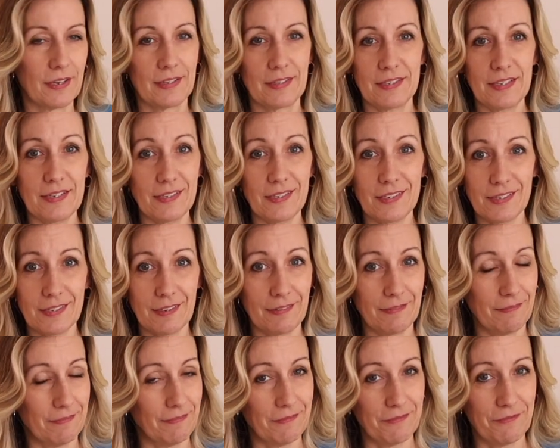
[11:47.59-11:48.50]
This is
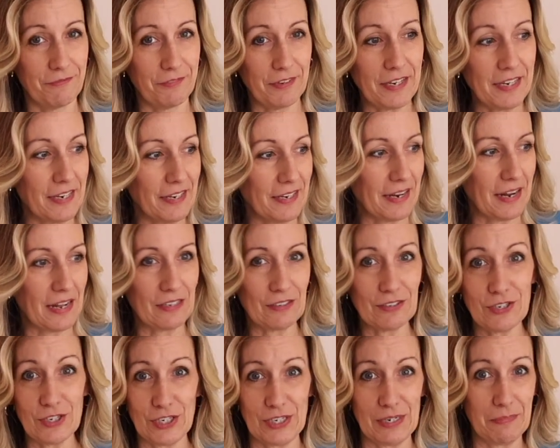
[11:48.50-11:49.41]
a funny
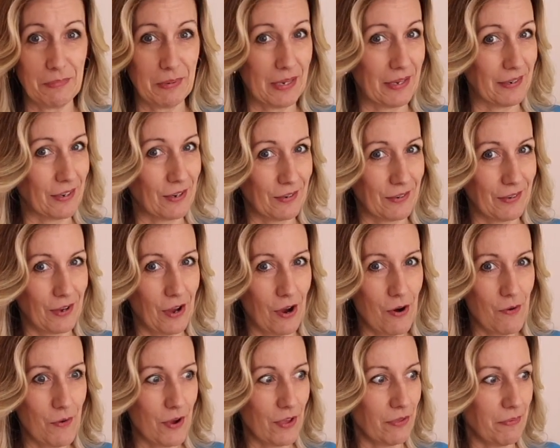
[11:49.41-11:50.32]
analogy, but
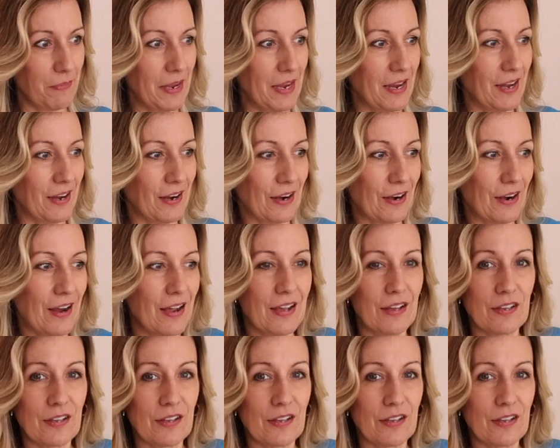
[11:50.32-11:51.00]
go with me here.